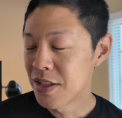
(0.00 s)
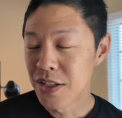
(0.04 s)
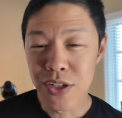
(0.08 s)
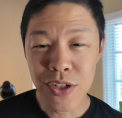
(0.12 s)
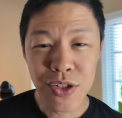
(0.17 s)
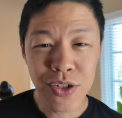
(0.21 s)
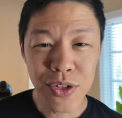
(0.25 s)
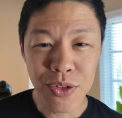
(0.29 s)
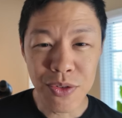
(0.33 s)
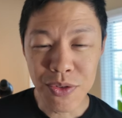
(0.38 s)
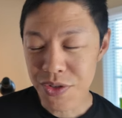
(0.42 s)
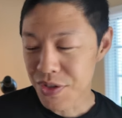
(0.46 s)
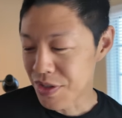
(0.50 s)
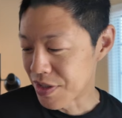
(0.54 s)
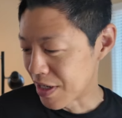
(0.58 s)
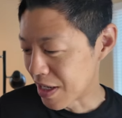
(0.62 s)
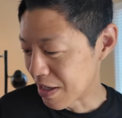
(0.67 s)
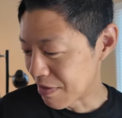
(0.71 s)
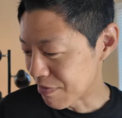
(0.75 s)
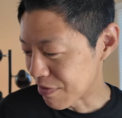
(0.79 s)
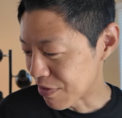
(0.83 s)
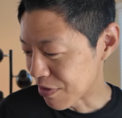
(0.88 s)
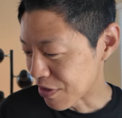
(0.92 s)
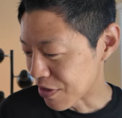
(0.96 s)
These shoots
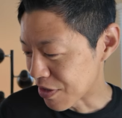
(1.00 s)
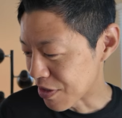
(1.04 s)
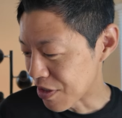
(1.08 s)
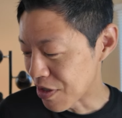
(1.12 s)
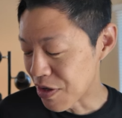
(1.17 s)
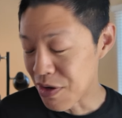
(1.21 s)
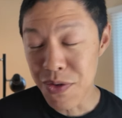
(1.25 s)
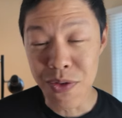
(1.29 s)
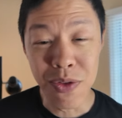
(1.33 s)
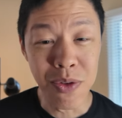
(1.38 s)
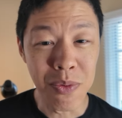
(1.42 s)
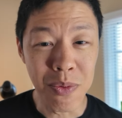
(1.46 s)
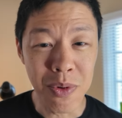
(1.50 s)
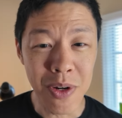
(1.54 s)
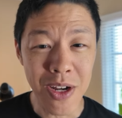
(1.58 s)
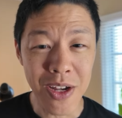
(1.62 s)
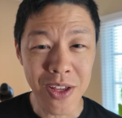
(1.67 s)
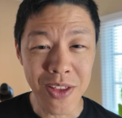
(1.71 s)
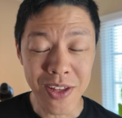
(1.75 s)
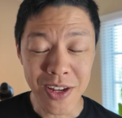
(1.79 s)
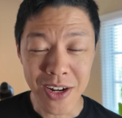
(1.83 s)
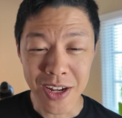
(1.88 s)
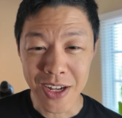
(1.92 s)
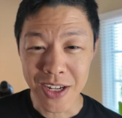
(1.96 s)
never go the
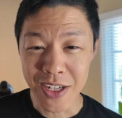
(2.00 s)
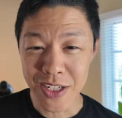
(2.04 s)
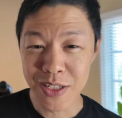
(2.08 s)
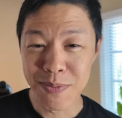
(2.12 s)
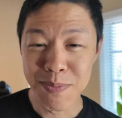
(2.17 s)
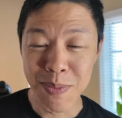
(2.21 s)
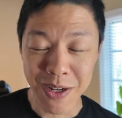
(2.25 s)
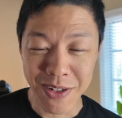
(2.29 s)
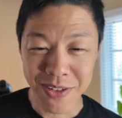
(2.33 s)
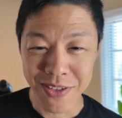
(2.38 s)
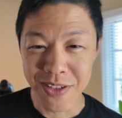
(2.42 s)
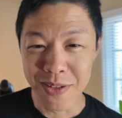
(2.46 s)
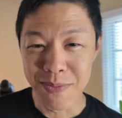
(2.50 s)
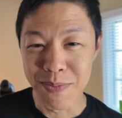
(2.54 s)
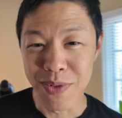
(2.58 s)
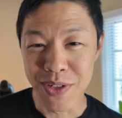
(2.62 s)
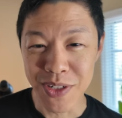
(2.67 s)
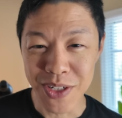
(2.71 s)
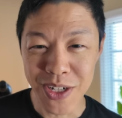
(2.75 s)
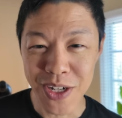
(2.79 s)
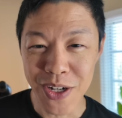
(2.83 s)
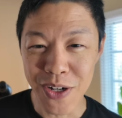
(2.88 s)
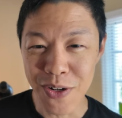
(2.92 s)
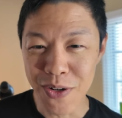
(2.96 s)
way that I expect them to
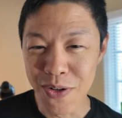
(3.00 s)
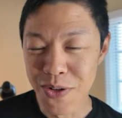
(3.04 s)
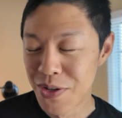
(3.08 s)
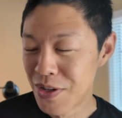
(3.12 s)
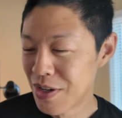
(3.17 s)
go.